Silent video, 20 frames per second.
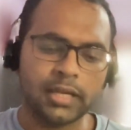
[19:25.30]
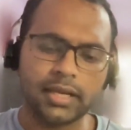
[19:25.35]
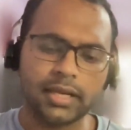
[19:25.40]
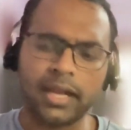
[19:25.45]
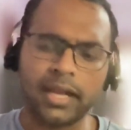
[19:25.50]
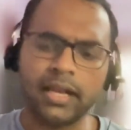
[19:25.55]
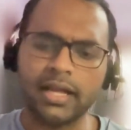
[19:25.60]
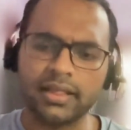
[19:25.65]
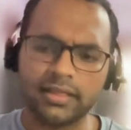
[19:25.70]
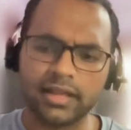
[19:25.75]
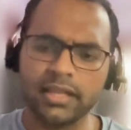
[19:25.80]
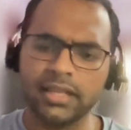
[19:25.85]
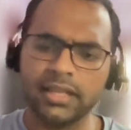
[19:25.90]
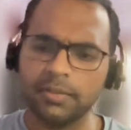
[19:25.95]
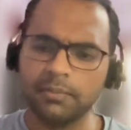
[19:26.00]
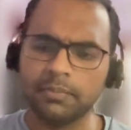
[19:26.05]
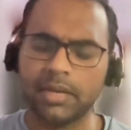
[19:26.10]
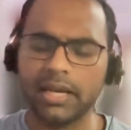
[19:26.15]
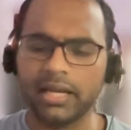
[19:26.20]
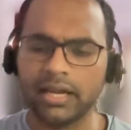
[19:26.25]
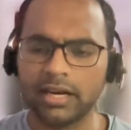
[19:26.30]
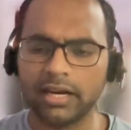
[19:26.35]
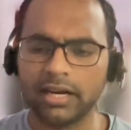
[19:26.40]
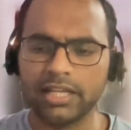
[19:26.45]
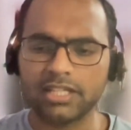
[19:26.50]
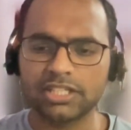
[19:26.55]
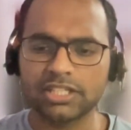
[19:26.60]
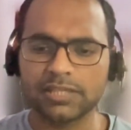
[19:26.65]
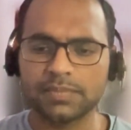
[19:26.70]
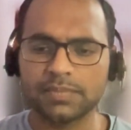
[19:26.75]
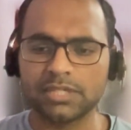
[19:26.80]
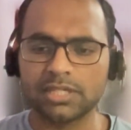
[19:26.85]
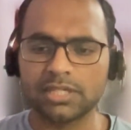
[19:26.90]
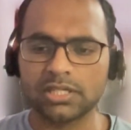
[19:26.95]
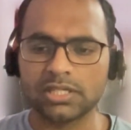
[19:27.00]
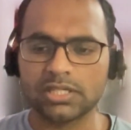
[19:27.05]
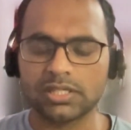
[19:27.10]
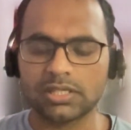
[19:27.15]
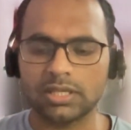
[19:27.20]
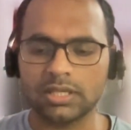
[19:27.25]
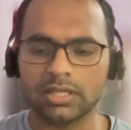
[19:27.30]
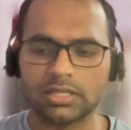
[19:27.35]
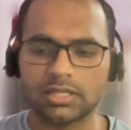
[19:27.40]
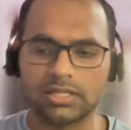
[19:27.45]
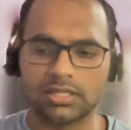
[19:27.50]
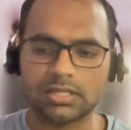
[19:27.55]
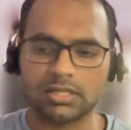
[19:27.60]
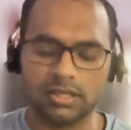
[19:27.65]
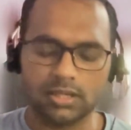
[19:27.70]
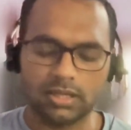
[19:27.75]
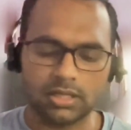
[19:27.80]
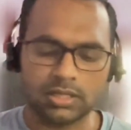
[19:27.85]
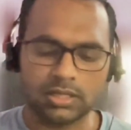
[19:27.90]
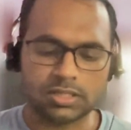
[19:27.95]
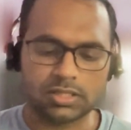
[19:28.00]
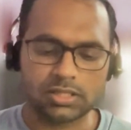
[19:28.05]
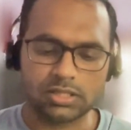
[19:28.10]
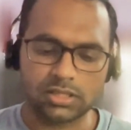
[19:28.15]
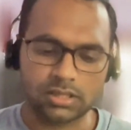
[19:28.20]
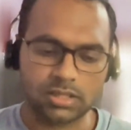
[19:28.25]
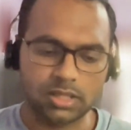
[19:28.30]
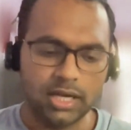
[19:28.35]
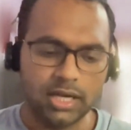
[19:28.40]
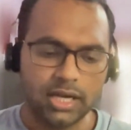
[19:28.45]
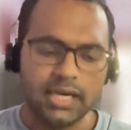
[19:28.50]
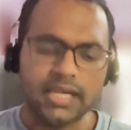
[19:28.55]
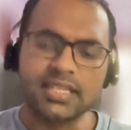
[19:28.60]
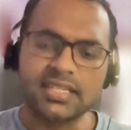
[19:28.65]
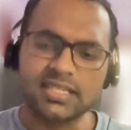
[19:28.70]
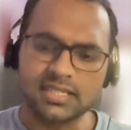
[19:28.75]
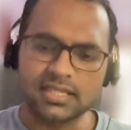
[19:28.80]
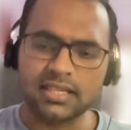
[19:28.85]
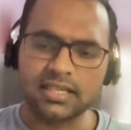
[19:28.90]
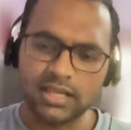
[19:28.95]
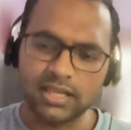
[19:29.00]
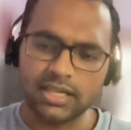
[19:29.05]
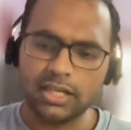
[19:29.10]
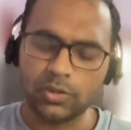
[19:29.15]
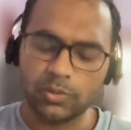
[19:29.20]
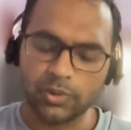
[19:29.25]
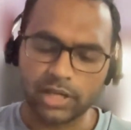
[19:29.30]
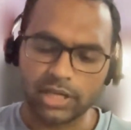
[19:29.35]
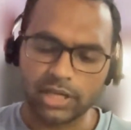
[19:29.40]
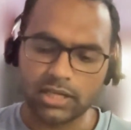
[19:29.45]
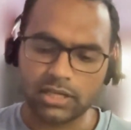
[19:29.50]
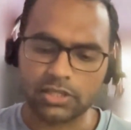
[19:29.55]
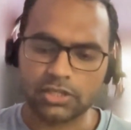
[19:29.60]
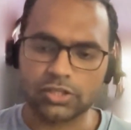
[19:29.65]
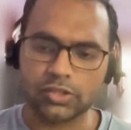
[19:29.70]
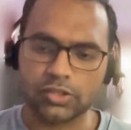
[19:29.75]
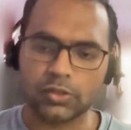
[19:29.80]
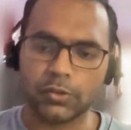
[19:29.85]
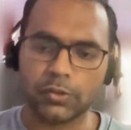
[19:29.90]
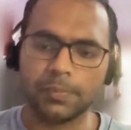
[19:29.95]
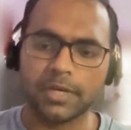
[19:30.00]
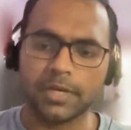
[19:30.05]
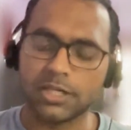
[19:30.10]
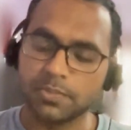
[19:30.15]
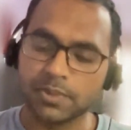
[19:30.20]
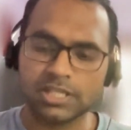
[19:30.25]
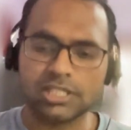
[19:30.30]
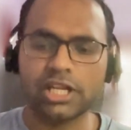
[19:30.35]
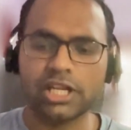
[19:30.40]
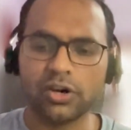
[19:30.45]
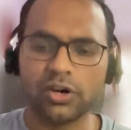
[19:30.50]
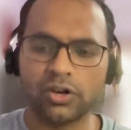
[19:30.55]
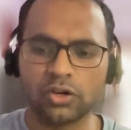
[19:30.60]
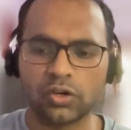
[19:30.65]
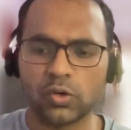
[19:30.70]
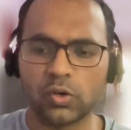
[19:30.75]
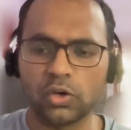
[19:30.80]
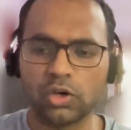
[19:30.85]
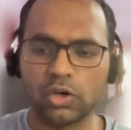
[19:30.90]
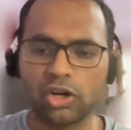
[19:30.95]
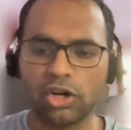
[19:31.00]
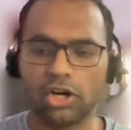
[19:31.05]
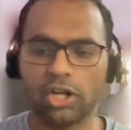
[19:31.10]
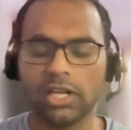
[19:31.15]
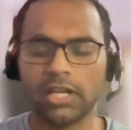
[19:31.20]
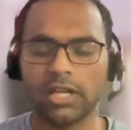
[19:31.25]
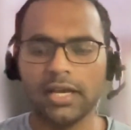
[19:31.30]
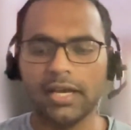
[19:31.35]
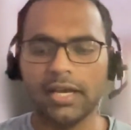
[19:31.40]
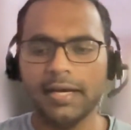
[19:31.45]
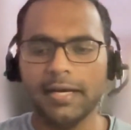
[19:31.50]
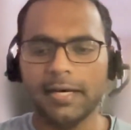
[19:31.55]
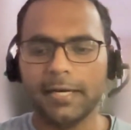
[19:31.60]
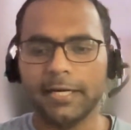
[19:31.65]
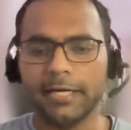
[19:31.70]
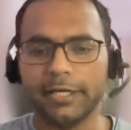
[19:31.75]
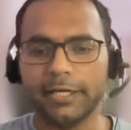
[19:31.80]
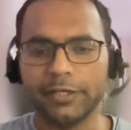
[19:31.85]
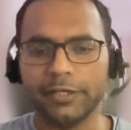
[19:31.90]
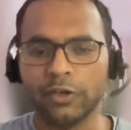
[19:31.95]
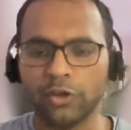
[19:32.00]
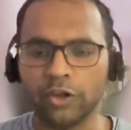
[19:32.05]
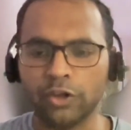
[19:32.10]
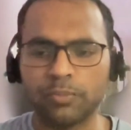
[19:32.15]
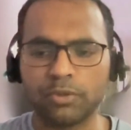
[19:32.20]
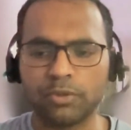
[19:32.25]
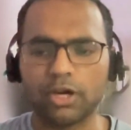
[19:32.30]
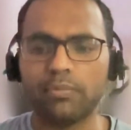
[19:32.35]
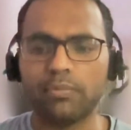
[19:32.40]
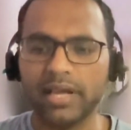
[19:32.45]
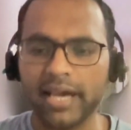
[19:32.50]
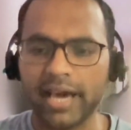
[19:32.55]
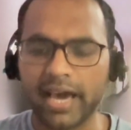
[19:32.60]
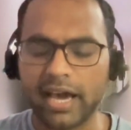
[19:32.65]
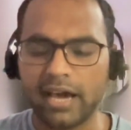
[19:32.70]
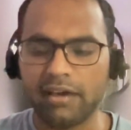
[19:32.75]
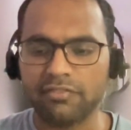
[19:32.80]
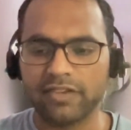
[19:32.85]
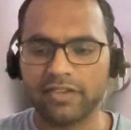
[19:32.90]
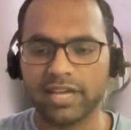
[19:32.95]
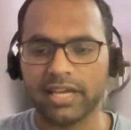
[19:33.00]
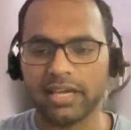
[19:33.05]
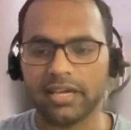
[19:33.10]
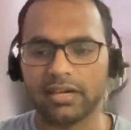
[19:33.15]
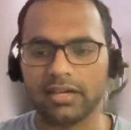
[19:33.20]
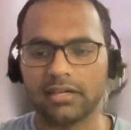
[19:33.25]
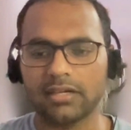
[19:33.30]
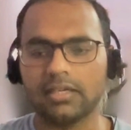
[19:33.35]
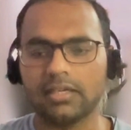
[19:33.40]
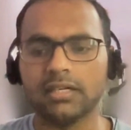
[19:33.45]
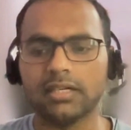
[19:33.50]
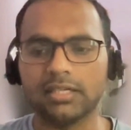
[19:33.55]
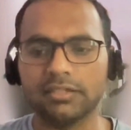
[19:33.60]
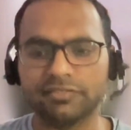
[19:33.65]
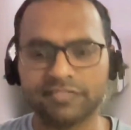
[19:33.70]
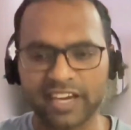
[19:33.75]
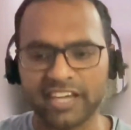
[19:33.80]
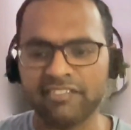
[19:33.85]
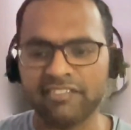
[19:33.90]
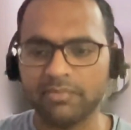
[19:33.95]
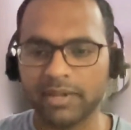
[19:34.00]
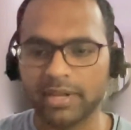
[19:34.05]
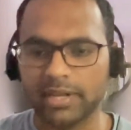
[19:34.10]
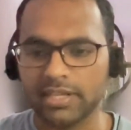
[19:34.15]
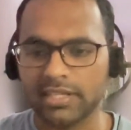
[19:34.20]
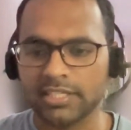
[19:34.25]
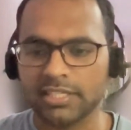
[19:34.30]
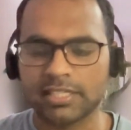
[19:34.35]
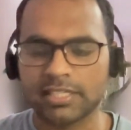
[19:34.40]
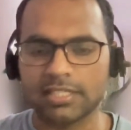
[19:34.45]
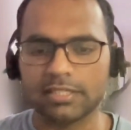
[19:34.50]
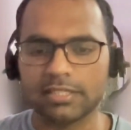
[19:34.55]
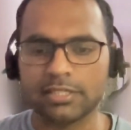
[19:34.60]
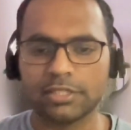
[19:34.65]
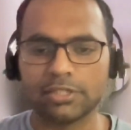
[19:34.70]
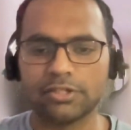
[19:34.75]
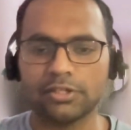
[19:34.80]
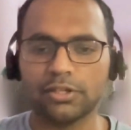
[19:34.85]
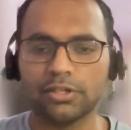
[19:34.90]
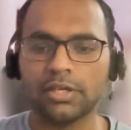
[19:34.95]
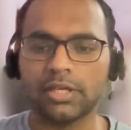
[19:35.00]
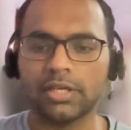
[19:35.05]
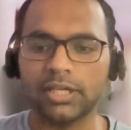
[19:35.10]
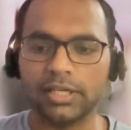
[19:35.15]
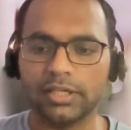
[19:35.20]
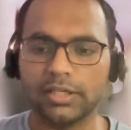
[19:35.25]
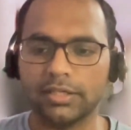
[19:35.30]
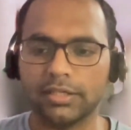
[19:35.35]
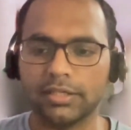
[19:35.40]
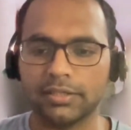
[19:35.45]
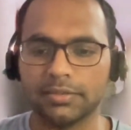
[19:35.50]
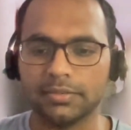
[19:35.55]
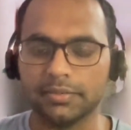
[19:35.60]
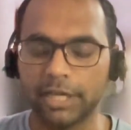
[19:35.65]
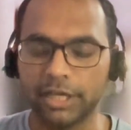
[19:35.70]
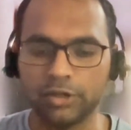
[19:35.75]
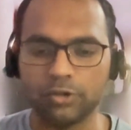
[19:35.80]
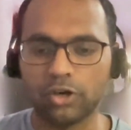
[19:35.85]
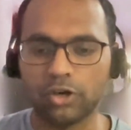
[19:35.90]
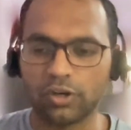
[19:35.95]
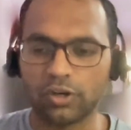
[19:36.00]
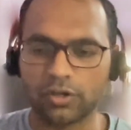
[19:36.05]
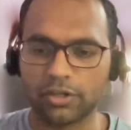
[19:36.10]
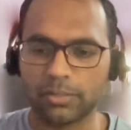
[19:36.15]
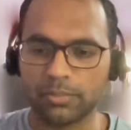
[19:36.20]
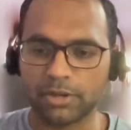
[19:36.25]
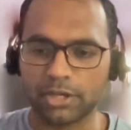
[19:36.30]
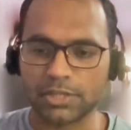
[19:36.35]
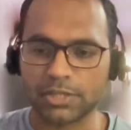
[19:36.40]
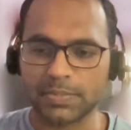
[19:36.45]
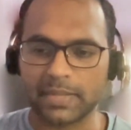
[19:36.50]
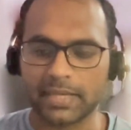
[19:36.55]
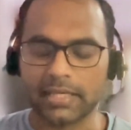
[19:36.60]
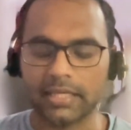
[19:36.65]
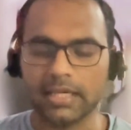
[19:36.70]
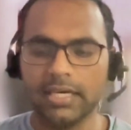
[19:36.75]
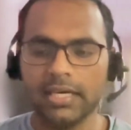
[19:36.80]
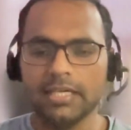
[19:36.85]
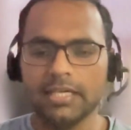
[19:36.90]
I think building relationships is the key over here. So especially on a cold call, you know, you probably have like 5 minutes that you talk to the prospect.